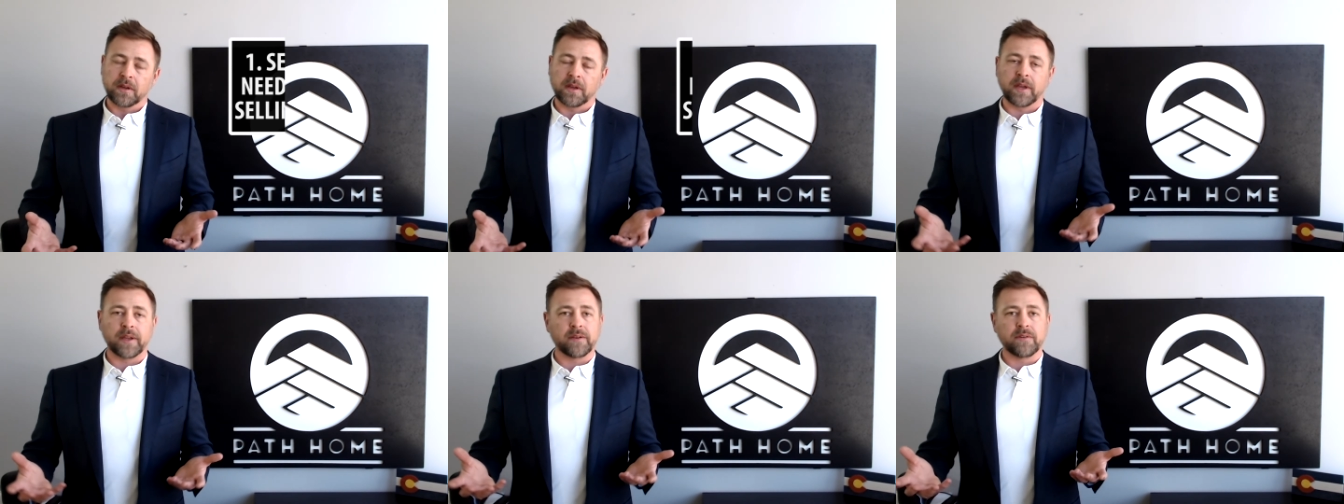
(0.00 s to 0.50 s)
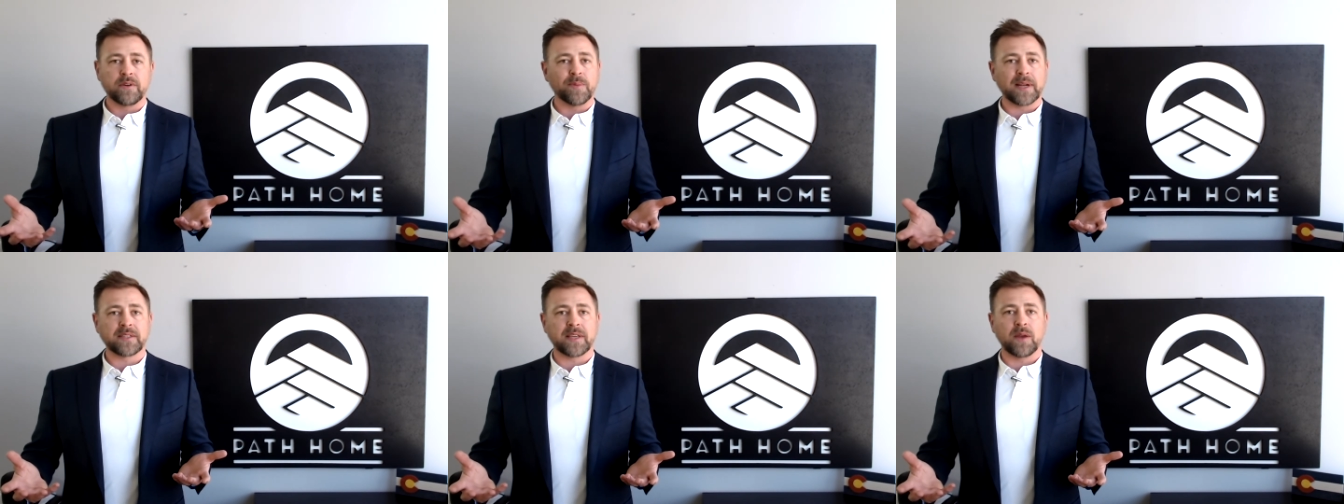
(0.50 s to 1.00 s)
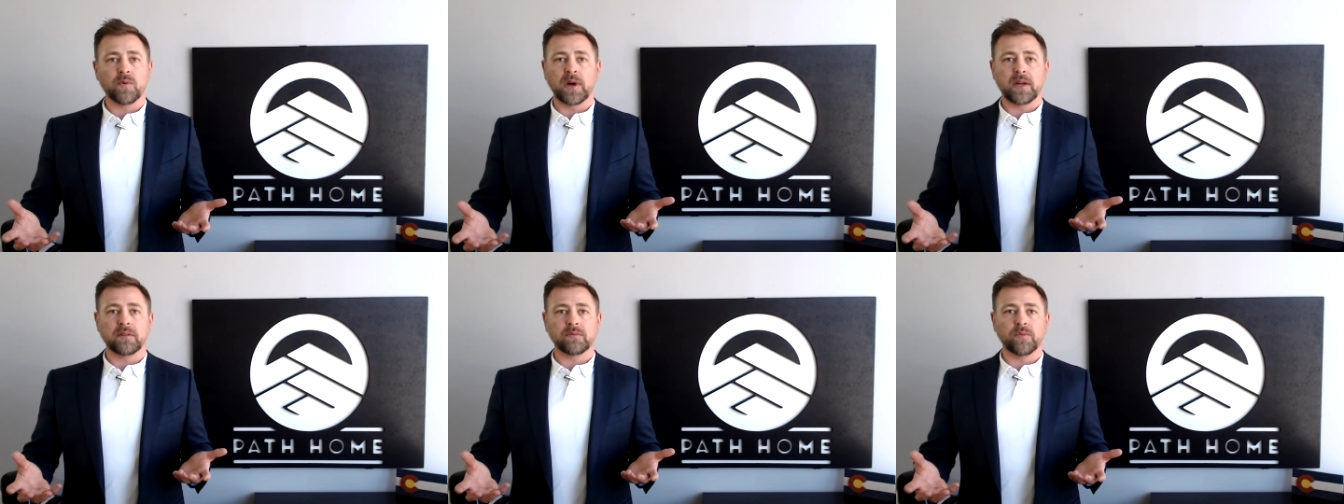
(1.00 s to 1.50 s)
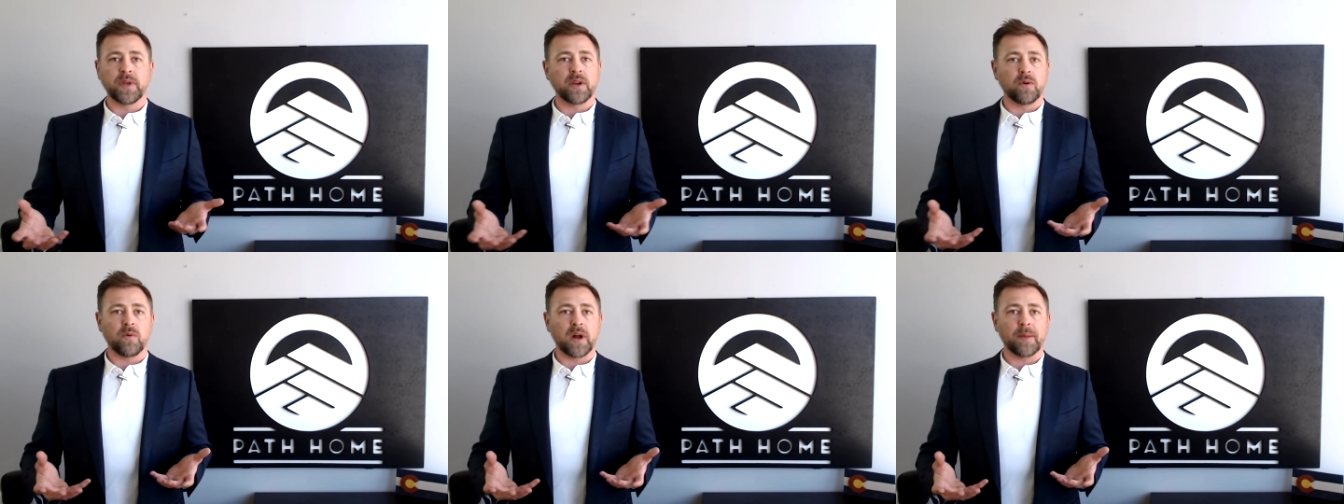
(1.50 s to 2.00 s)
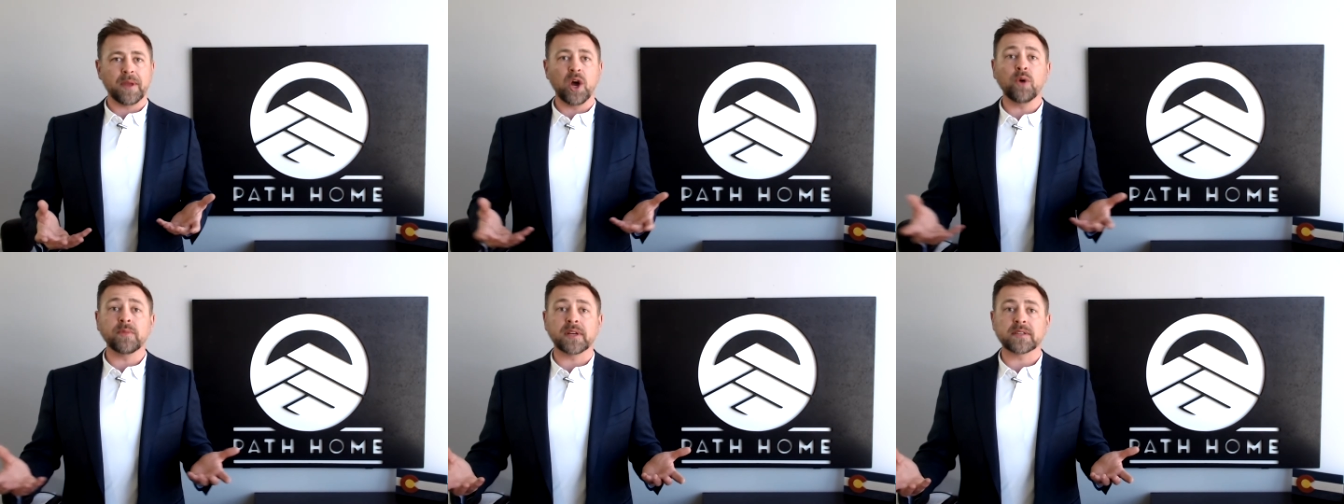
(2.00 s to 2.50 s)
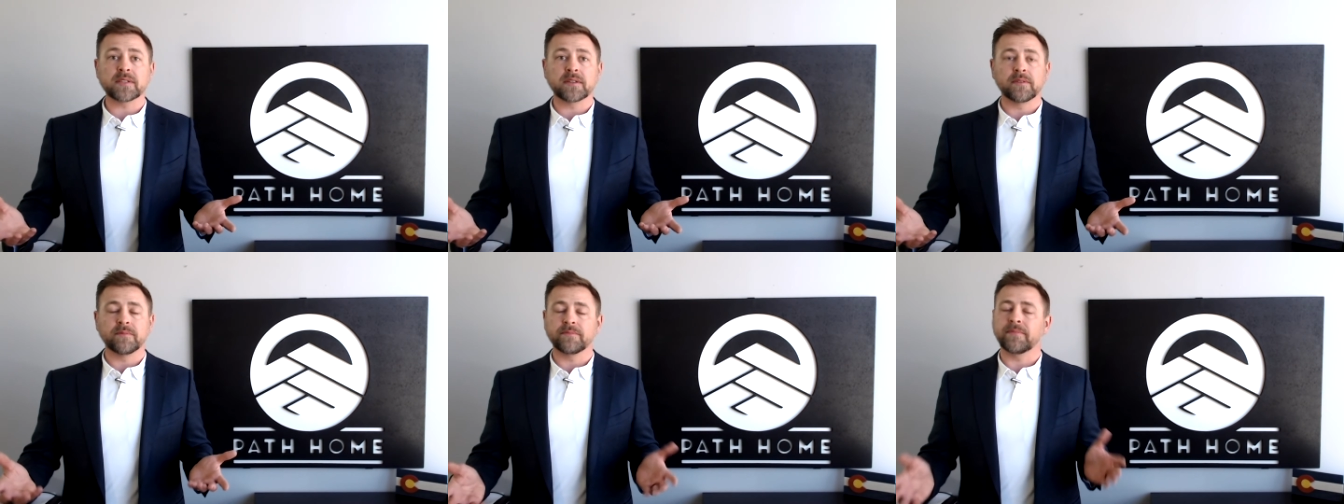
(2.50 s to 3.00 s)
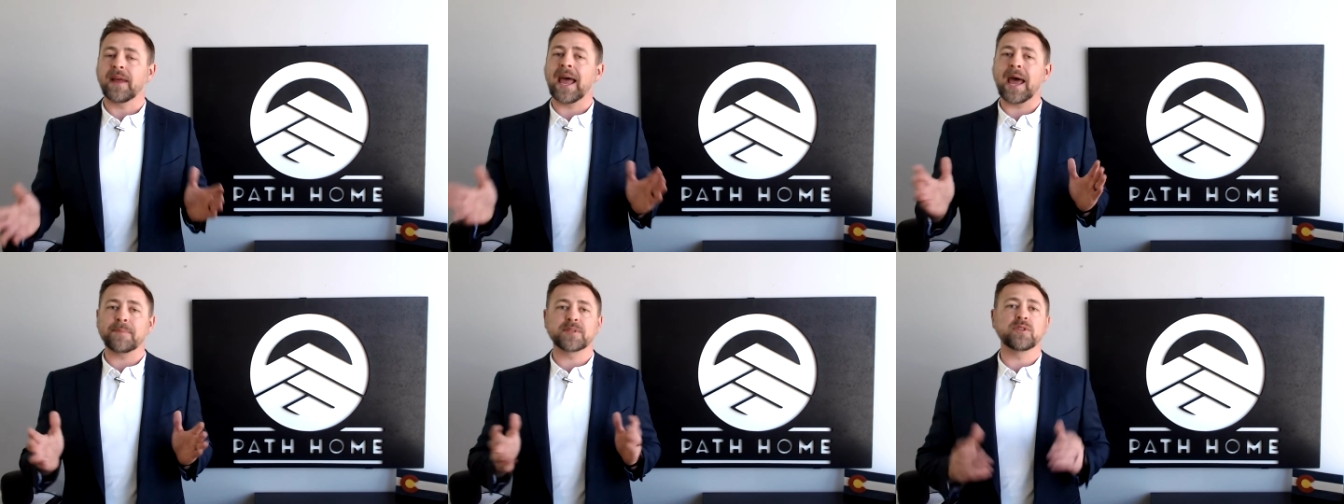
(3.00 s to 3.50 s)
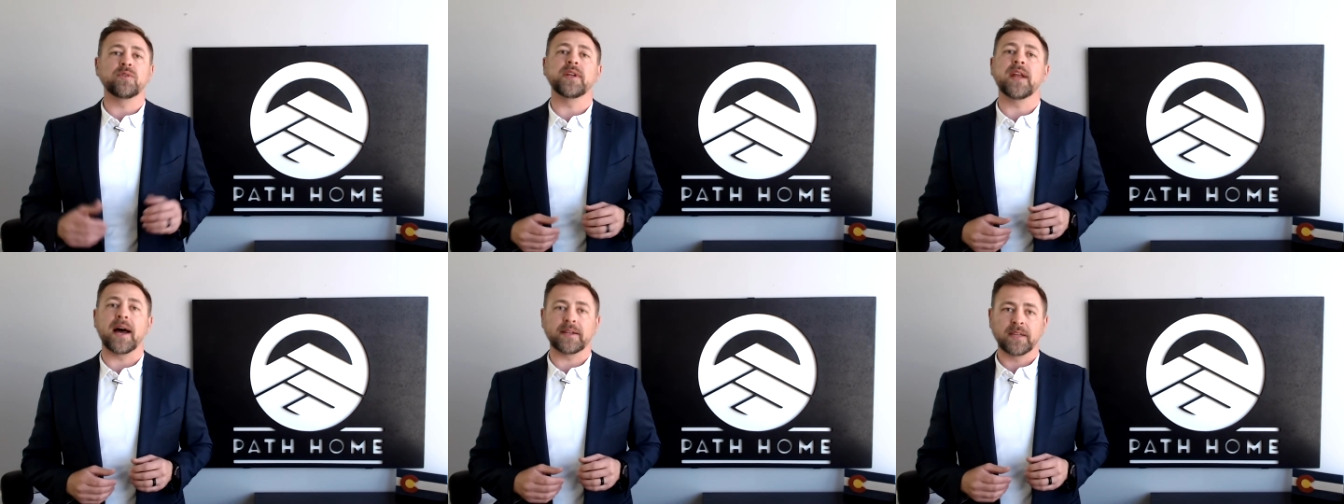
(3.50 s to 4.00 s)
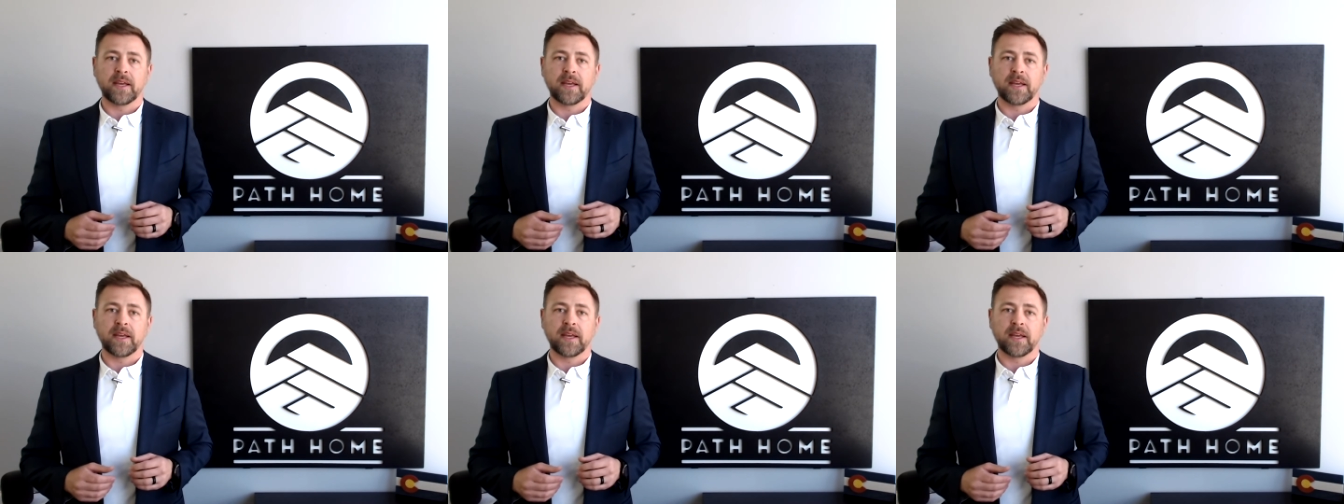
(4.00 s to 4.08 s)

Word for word: And you might say, well, we don't want to be homeless. Absolutely not.